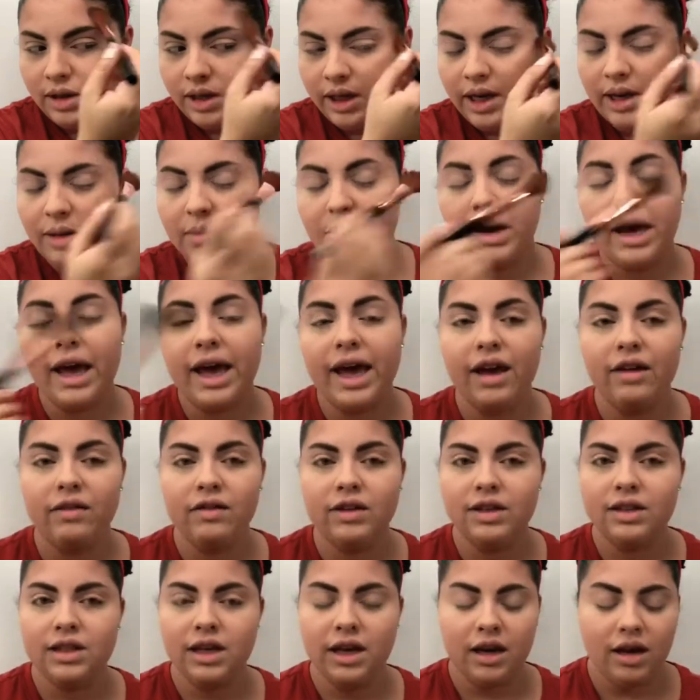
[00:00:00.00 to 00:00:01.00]
like my
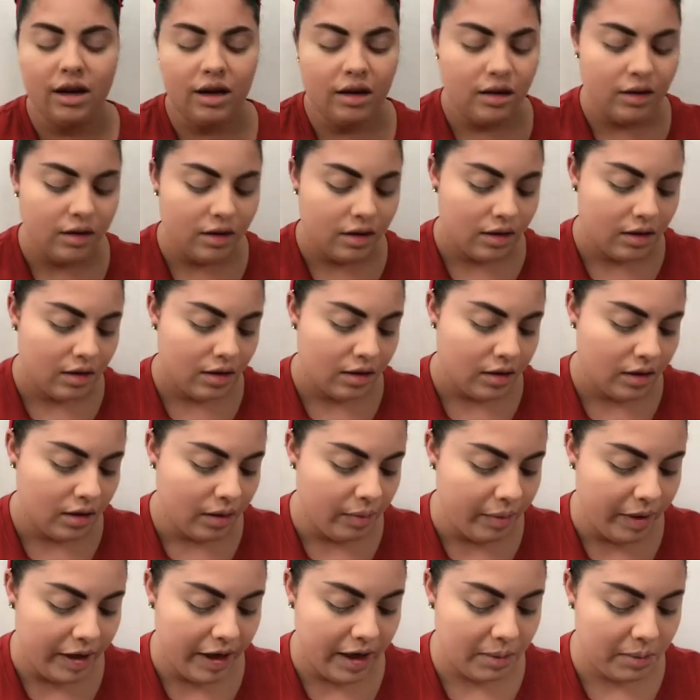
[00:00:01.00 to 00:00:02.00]
everyday
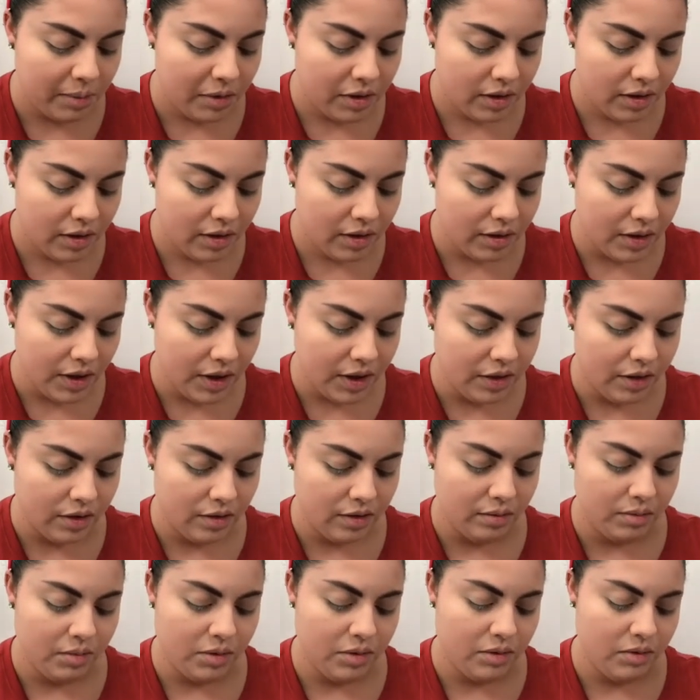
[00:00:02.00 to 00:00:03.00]
makeup look, you
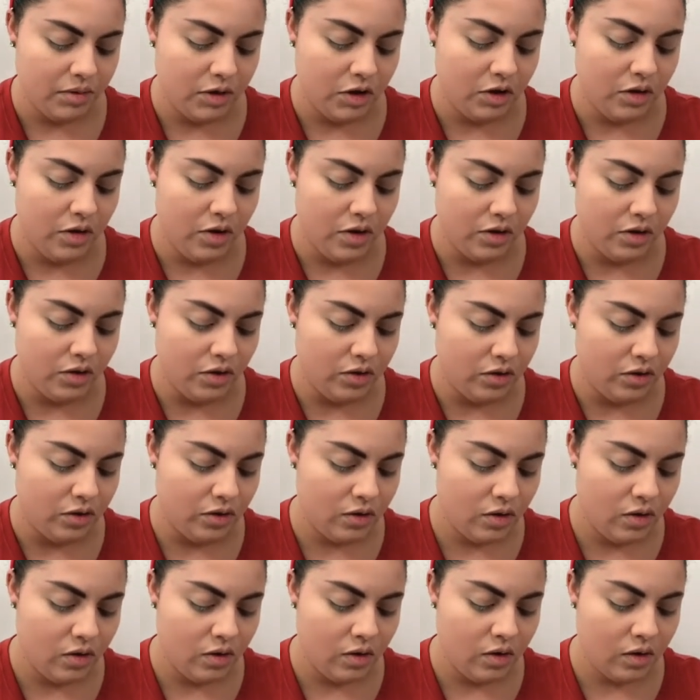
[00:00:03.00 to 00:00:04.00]
know, to go to
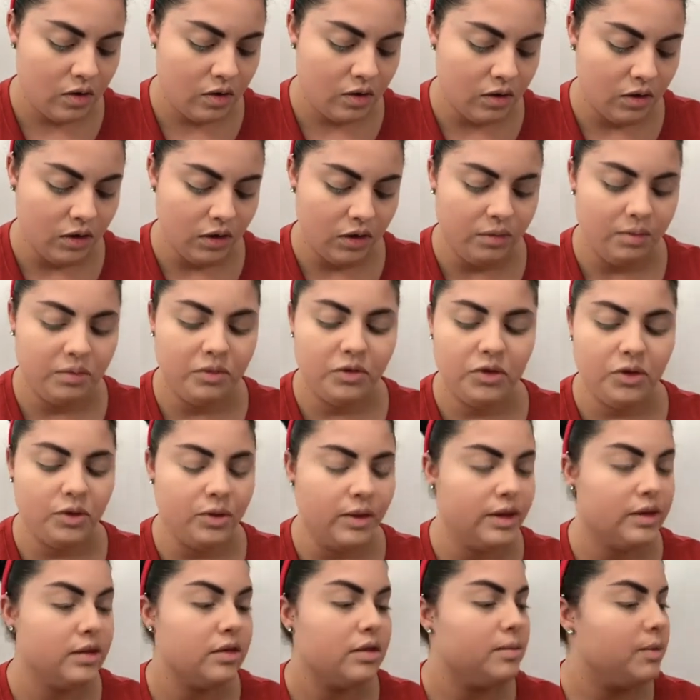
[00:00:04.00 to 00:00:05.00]
school or to
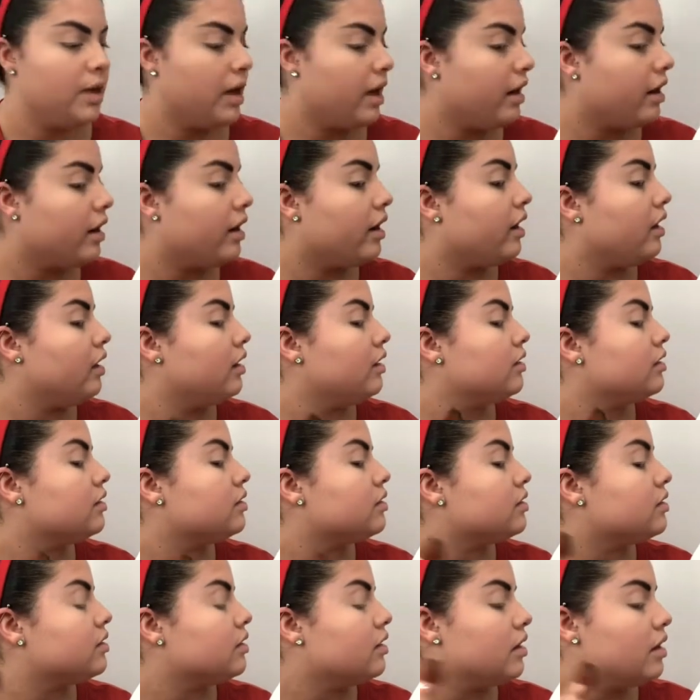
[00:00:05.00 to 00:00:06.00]
run some
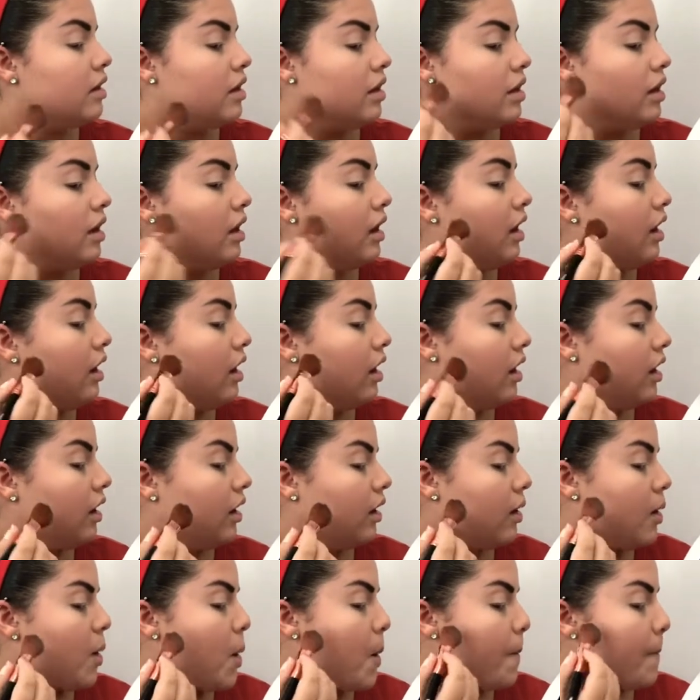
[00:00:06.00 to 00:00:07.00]
errands,
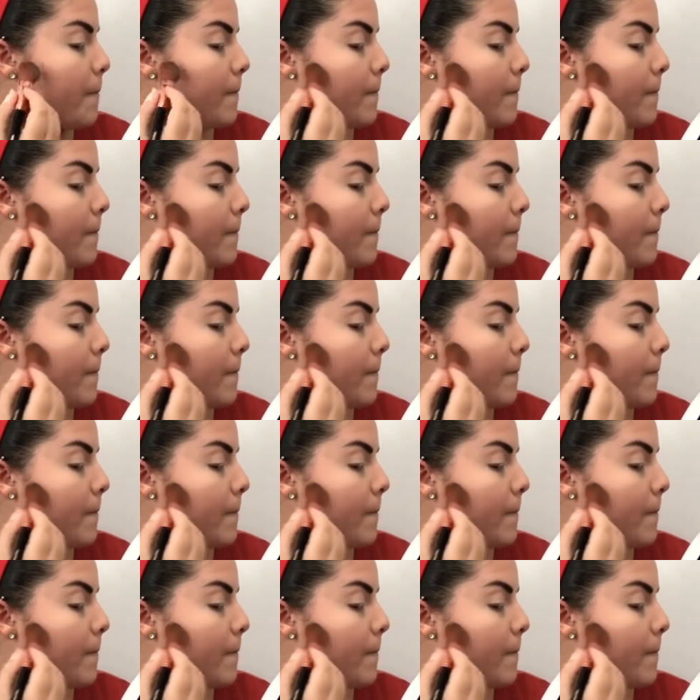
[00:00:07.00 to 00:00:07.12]
I